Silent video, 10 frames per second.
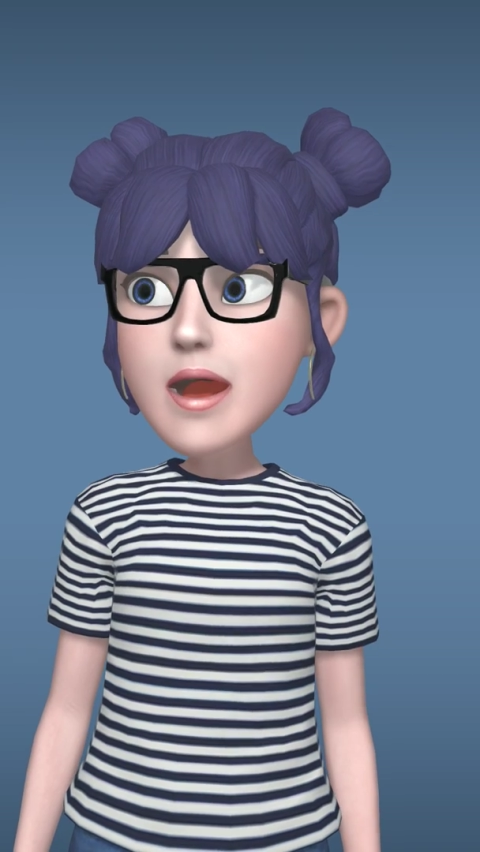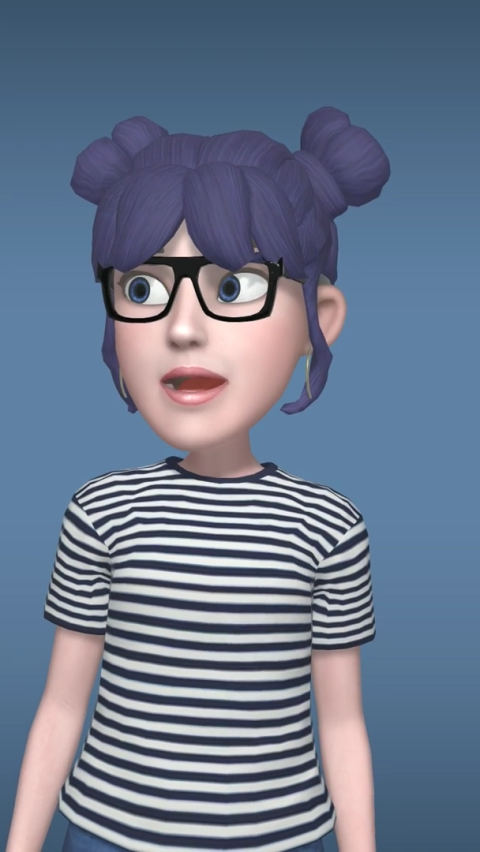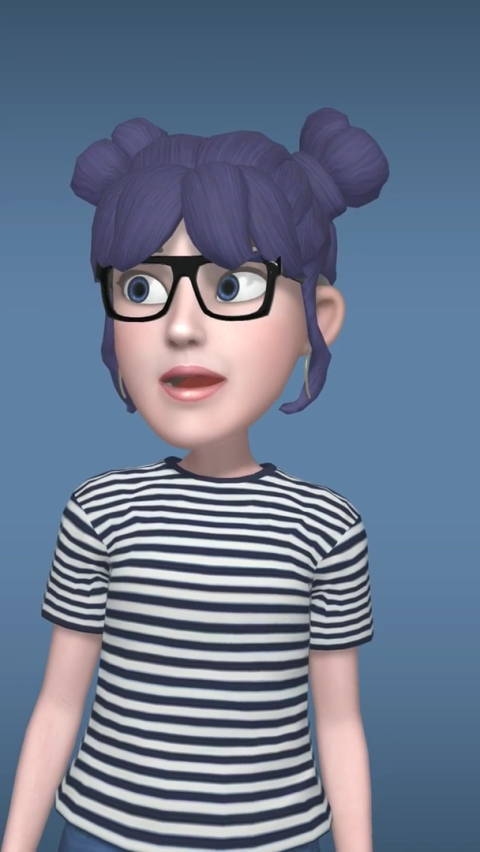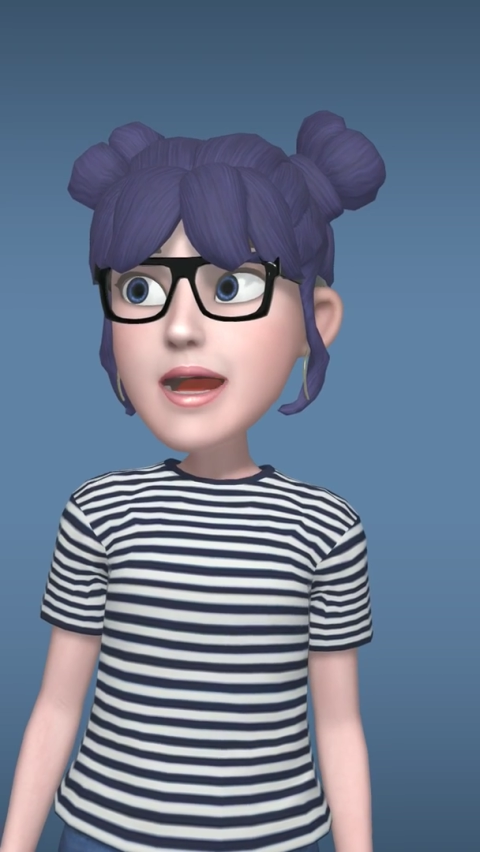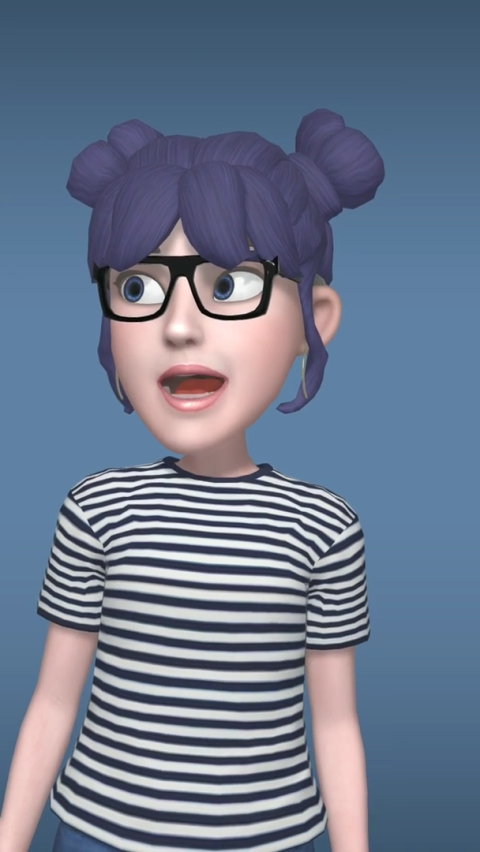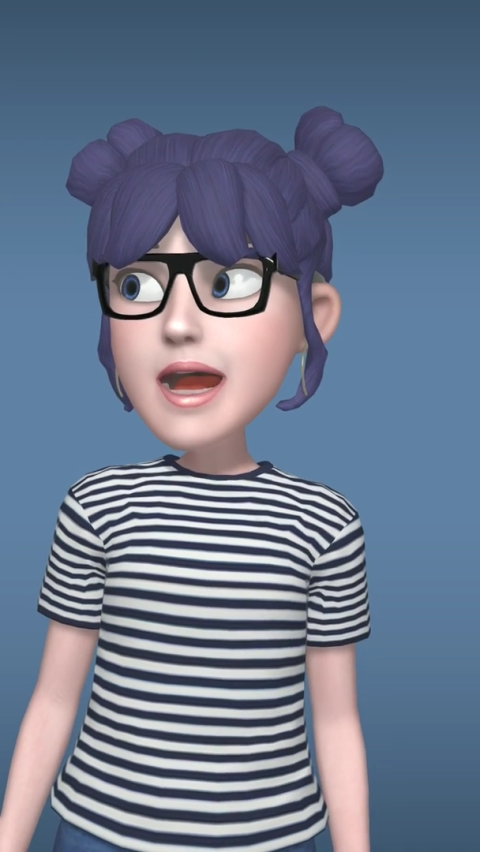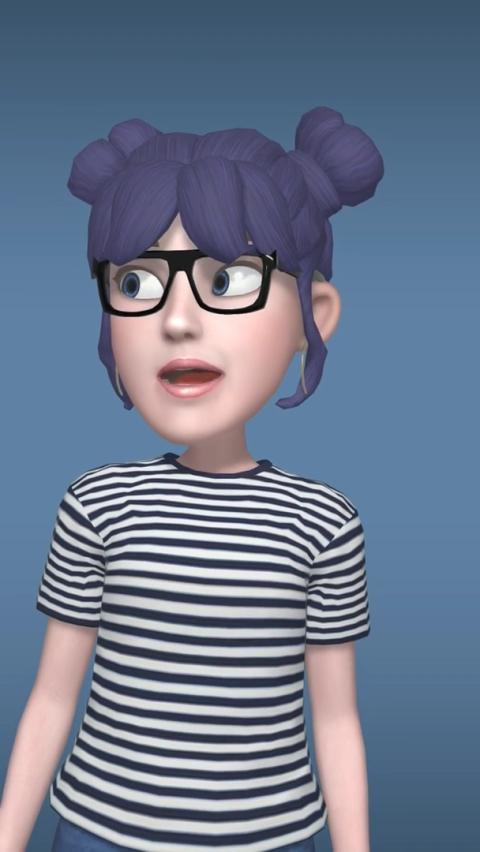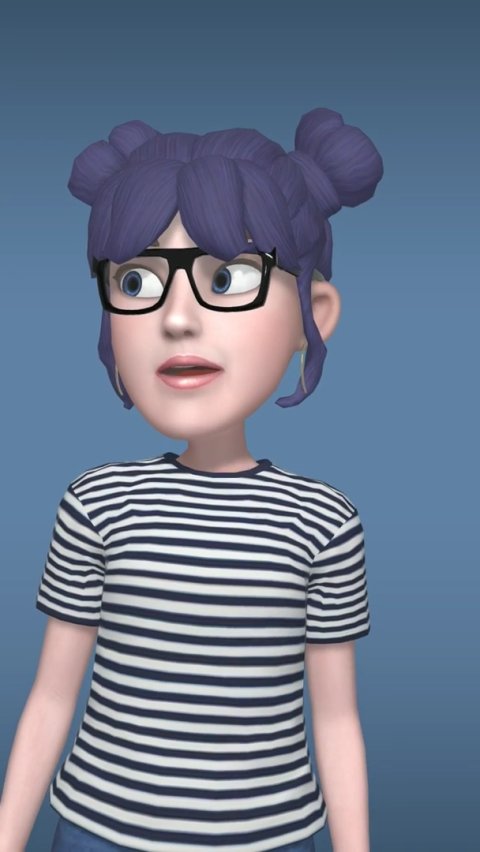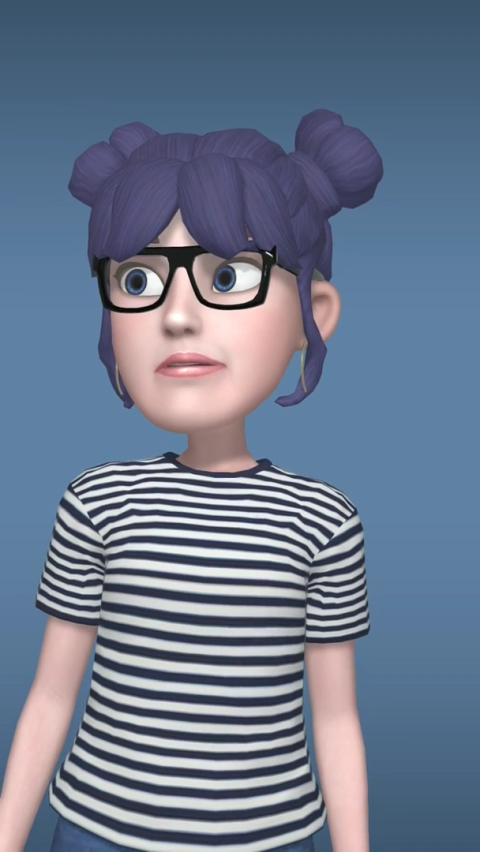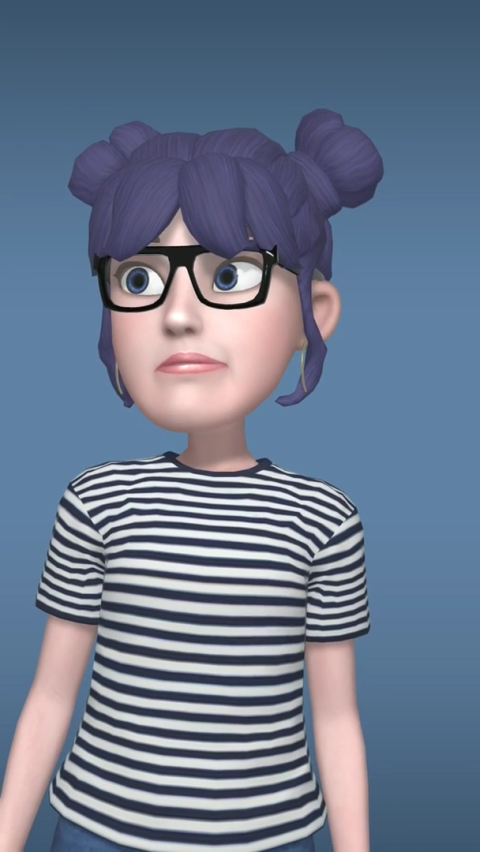that